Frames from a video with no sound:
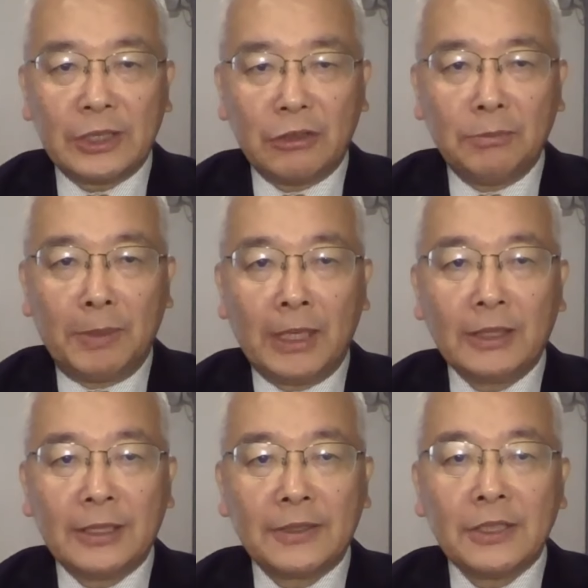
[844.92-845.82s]
the two
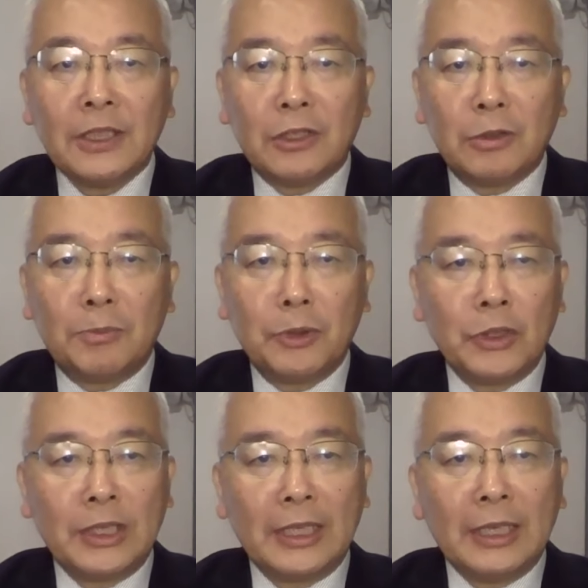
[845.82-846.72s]
parties, to
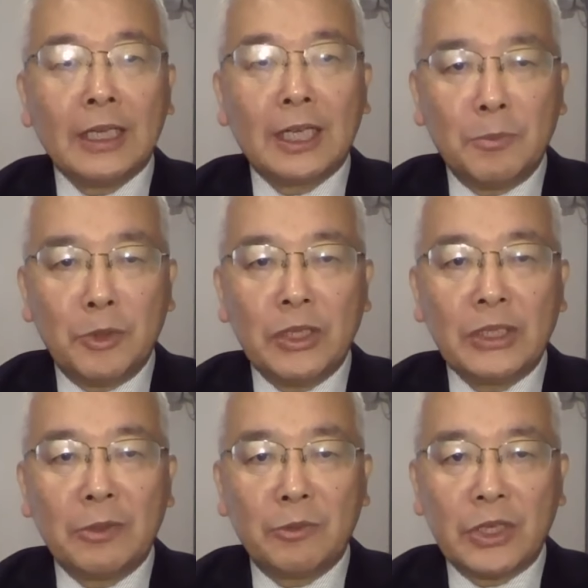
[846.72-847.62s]
build a
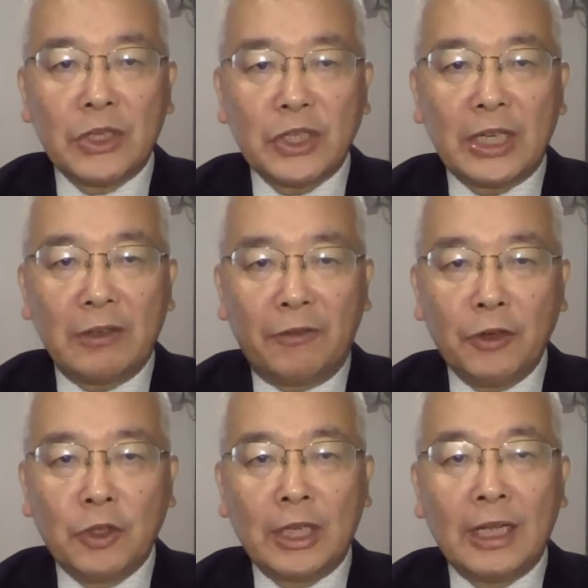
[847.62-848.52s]
community with a shared
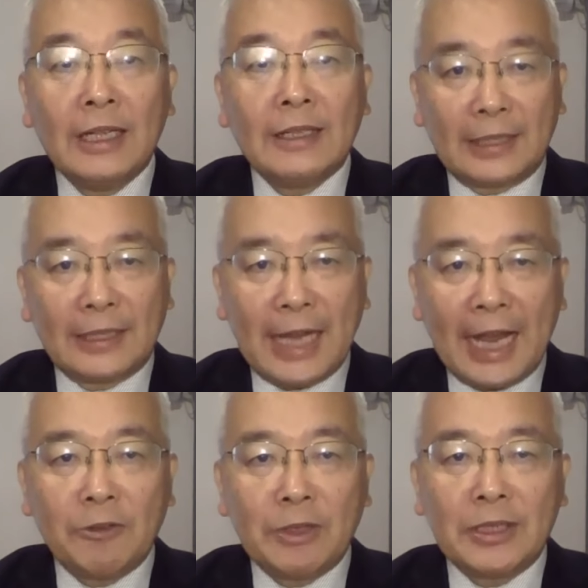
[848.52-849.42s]
future that
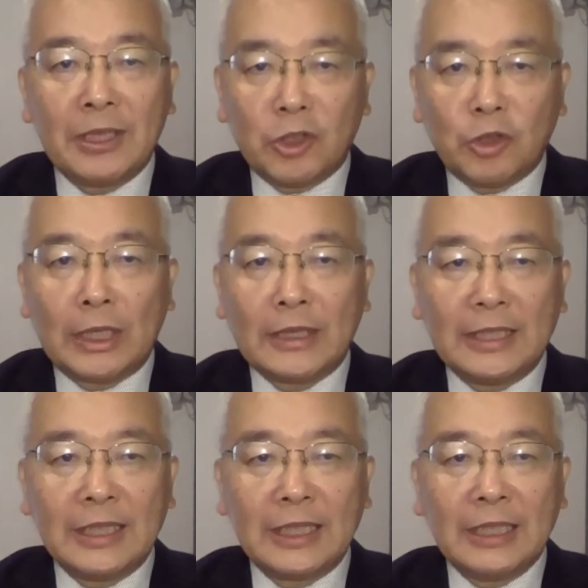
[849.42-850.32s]
carries
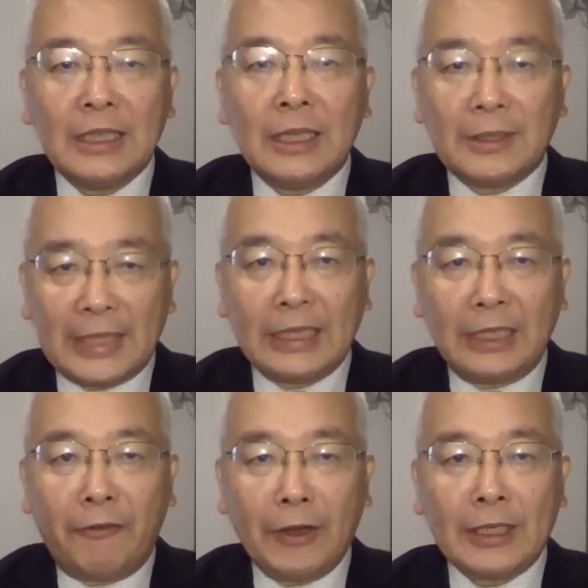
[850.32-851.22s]
strategic
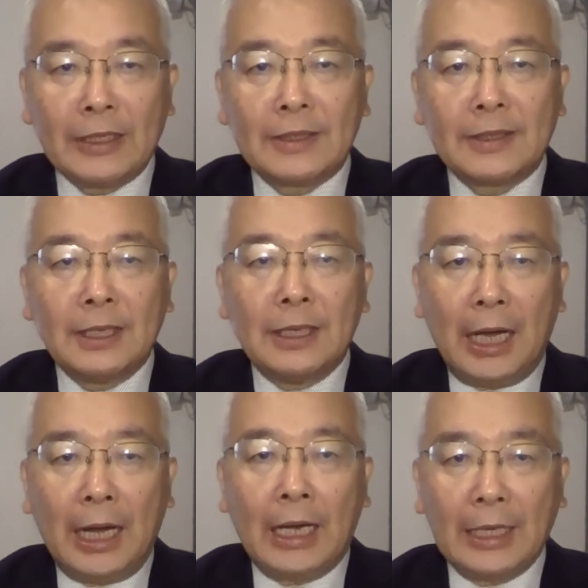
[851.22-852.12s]
significance
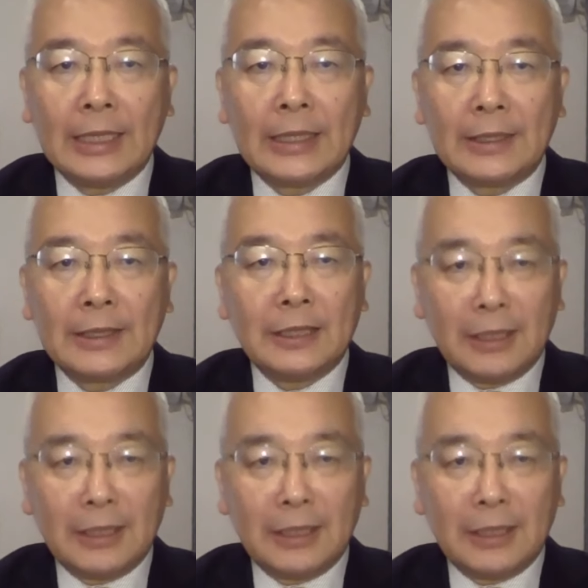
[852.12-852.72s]
is